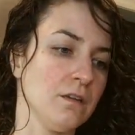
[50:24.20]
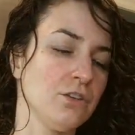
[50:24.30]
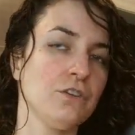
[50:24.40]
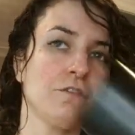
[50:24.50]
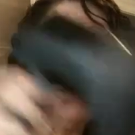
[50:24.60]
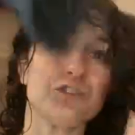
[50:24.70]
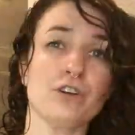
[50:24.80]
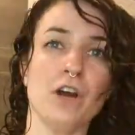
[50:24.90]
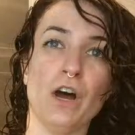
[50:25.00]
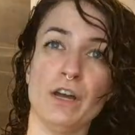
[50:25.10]

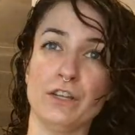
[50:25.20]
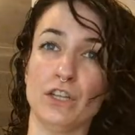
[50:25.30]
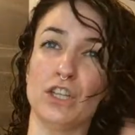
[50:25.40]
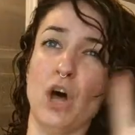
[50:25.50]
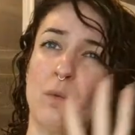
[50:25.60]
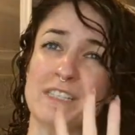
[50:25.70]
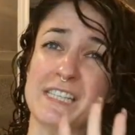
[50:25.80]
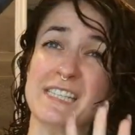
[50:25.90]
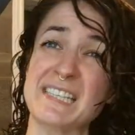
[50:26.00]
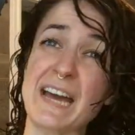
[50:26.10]
diffuser on the low
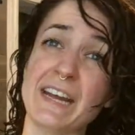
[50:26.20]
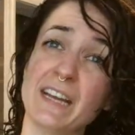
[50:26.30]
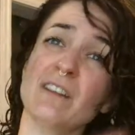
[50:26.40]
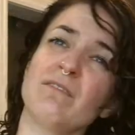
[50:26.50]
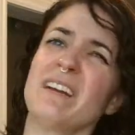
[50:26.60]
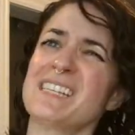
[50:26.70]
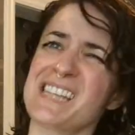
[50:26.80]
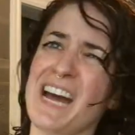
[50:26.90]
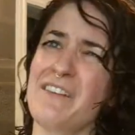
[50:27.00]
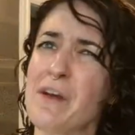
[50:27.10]
heat setting. It's
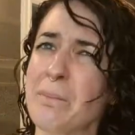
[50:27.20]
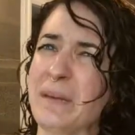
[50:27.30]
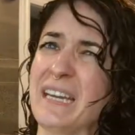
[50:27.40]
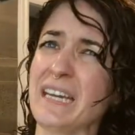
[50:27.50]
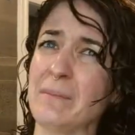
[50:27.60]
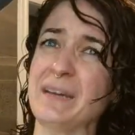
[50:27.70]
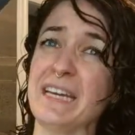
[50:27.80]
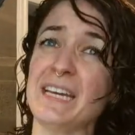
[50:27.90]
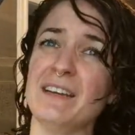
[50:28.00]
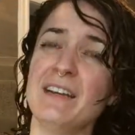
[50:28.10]
have a medium
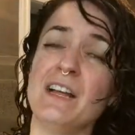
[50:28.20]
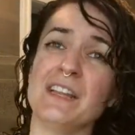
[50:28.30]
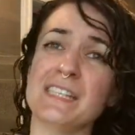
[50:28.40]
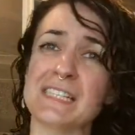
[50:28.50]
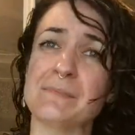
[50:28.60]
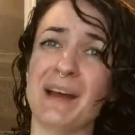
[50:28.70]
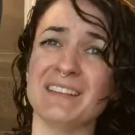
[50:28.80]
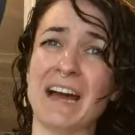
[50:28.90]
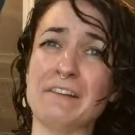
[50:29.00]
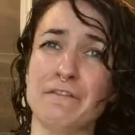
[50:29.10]
heat. This is my
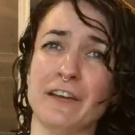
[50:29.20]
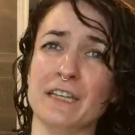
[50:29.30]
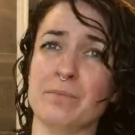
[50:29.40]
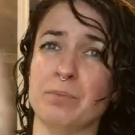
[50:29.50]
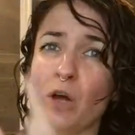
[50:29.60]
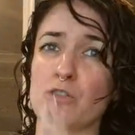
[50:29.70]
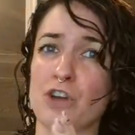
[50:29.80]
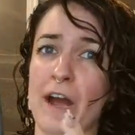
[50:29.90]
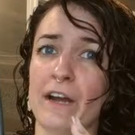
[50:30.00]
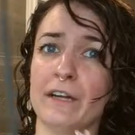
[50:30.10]
Lifen blow
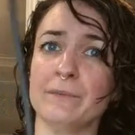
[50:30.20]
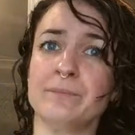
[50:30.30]
dryer.